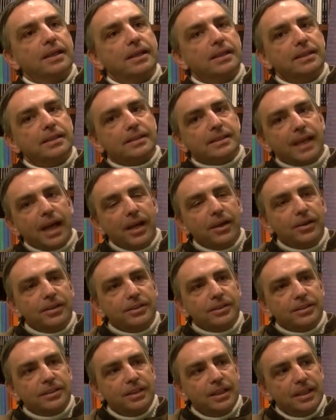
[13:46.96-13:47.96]

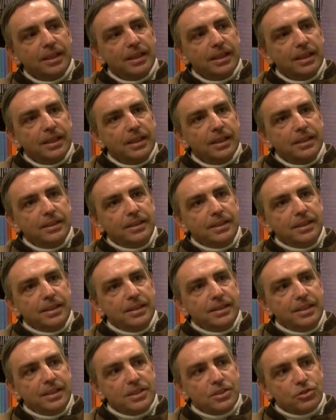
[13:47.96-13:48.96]
science
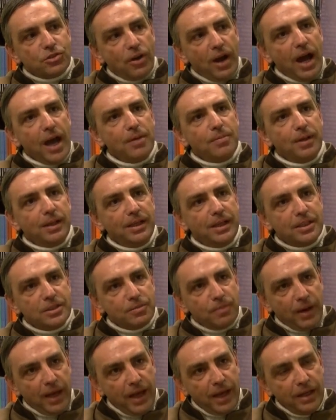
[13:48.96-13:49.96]
de- describe and
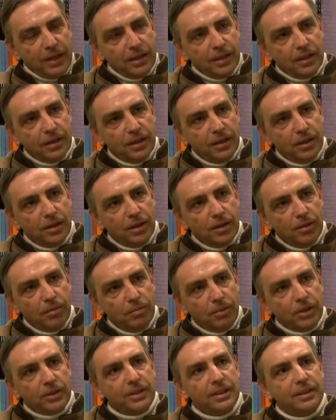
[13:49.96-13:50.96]
explain
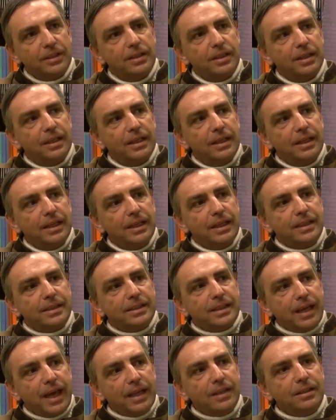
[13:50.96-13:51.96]
but
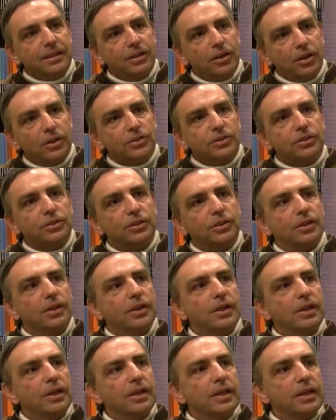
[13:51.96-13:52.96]
it cannot
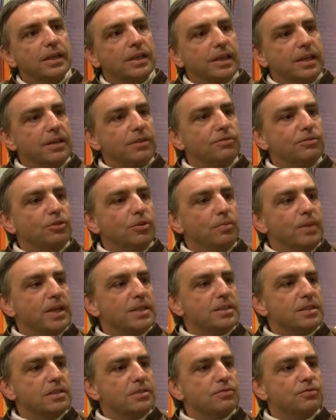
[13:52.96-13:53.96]
give the
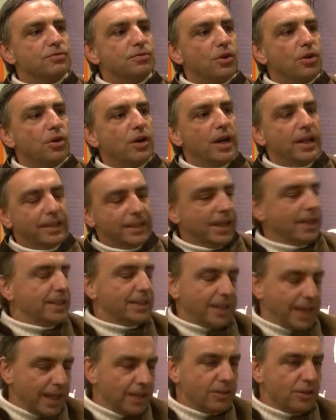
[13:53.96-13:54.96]
basis for it,
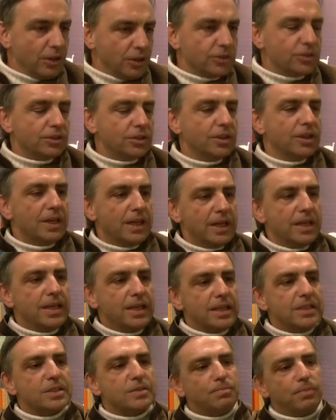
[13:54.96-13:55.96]
it cannot
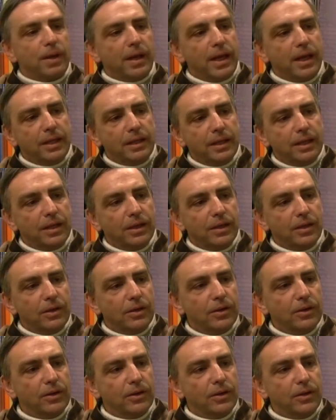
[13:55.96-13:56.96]
explain
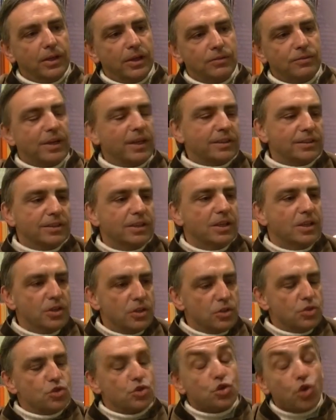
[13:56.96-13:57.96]
uh, in fact
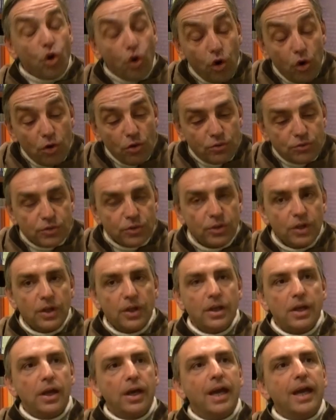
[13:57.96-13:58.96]

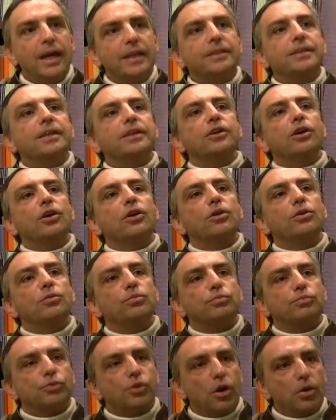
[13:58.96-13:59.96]
solve ethical
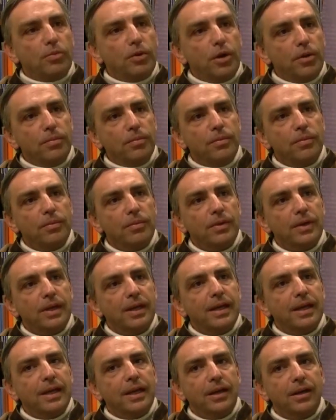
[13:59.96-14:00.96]

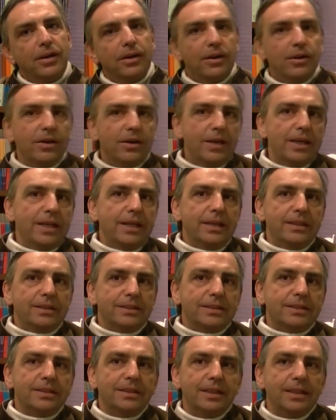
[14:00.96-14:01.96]
problem uh,
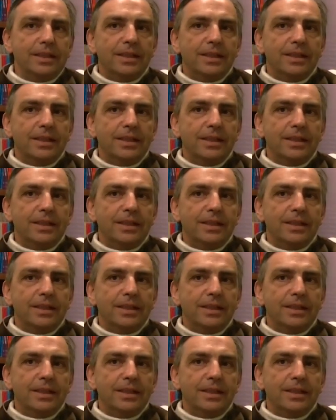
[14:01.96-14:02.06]
it